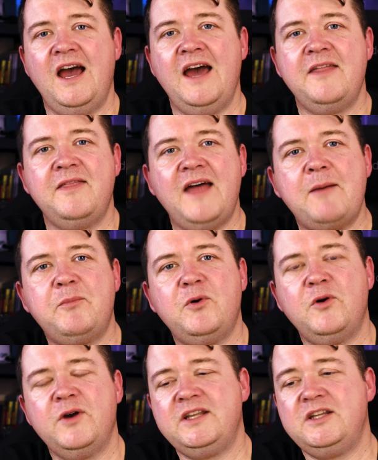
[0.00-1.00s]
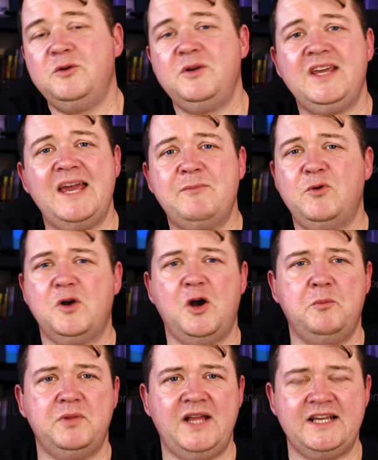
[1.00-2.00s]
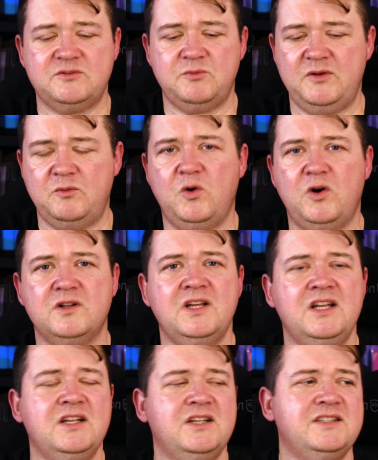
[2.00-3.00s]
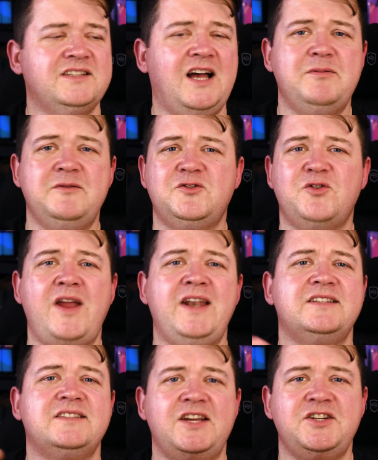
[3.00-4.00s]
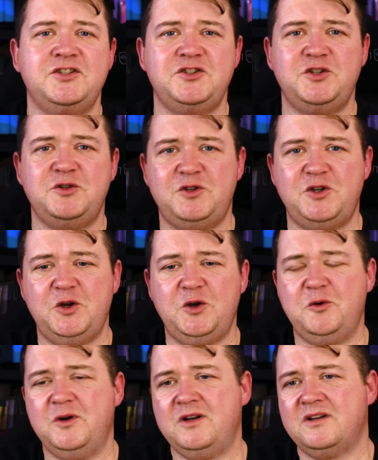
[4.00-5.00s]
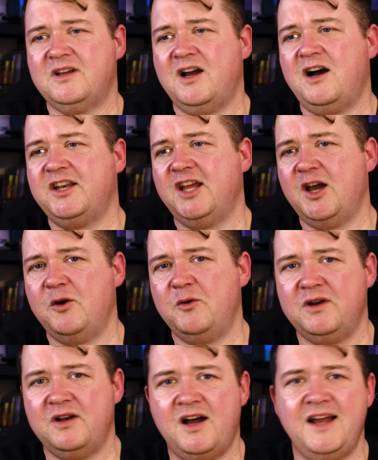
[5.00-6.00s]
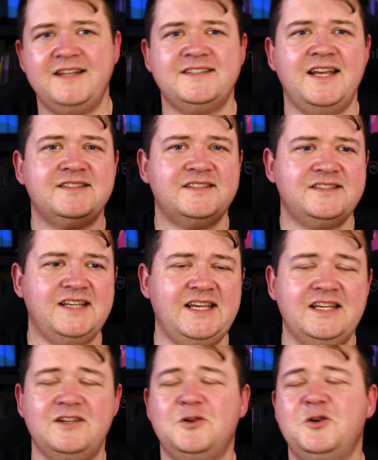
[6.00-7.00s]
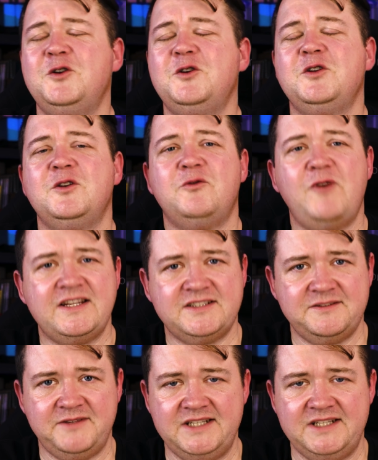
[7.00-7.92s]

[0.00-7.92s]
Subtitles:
At that point, you can get more complex with what type of training sessions you do and cardio and high intensity and all the rest of